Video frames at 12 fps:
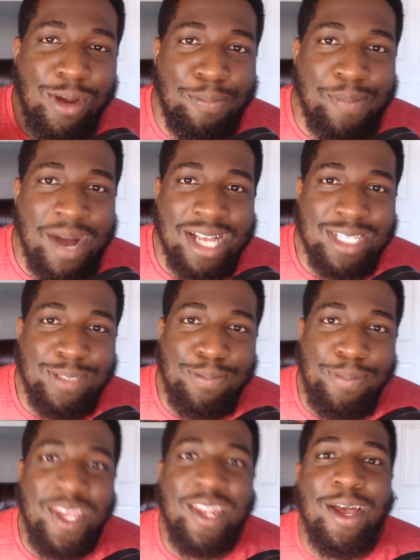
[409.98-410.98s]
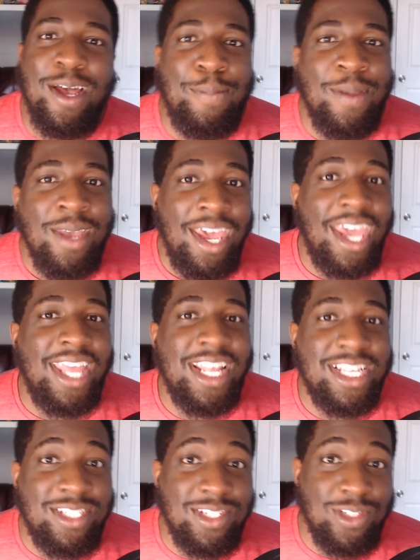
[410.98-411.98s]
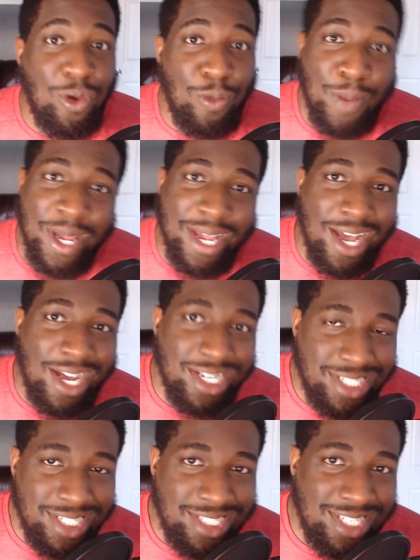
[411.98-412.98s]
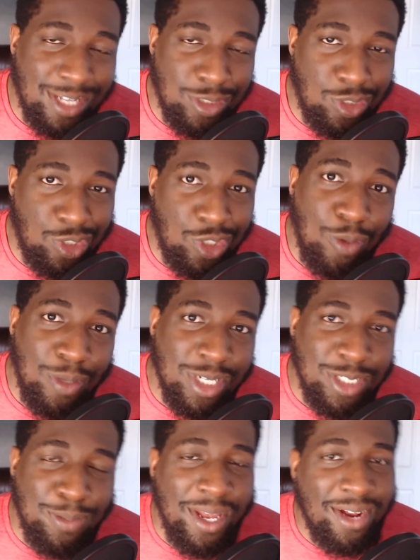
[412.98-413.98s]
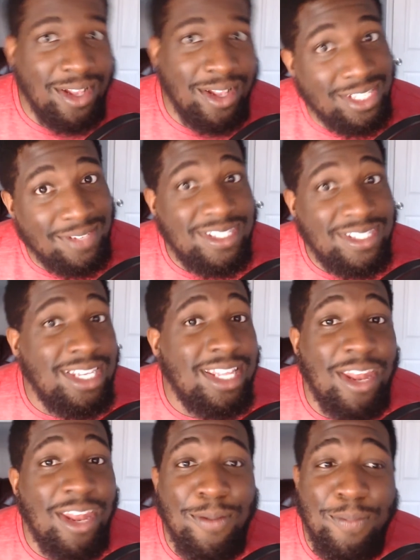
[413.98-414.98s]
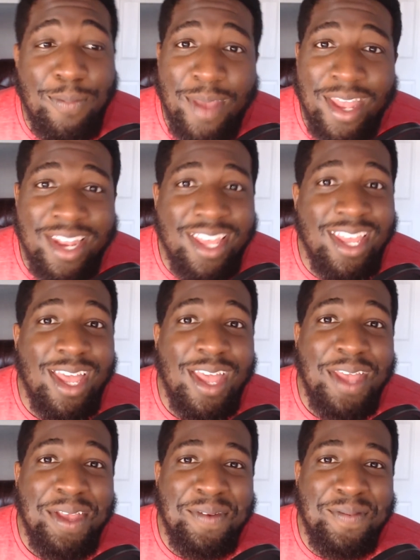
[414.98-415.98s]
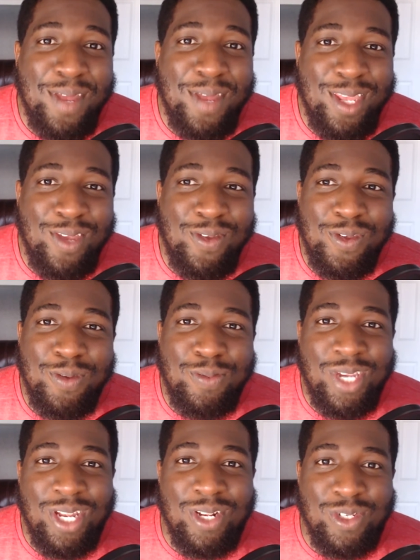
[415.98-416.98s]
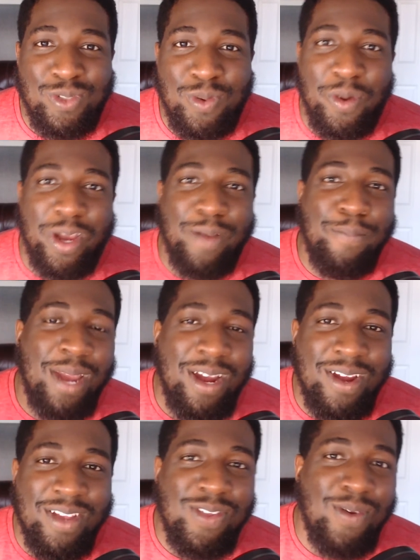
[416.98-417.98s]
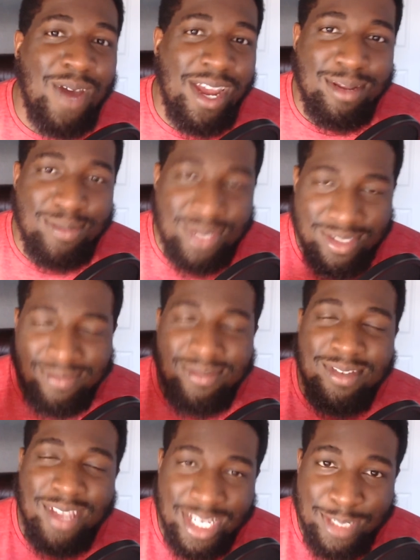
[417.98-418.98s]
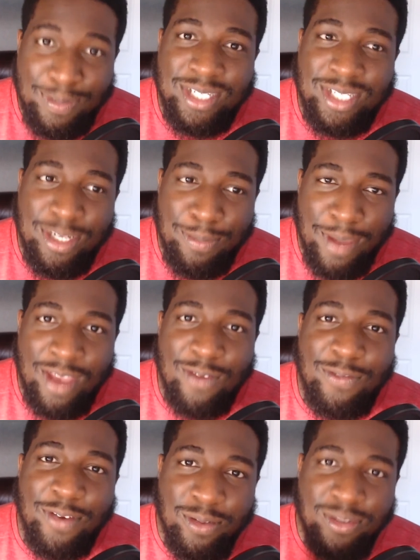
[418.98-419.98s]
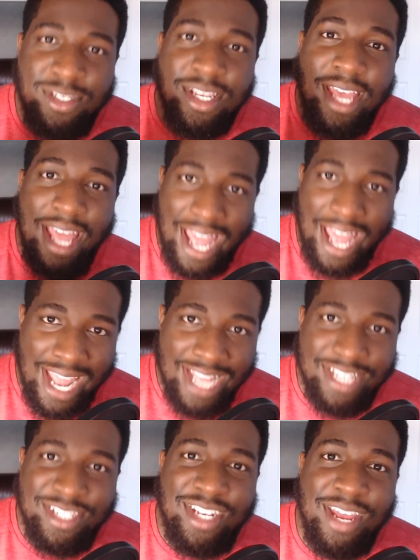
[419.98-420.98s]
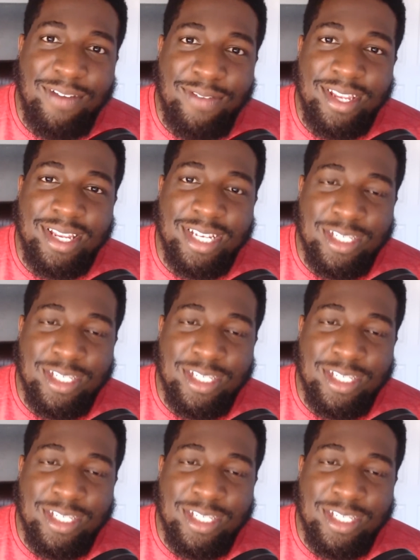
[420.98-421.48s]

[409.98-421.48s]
box beat up and then says, oh my gosh, this sounds so much better, because I've seen that on many YouTube channels when we're comparing 2 items, especially microphones. Age definitely does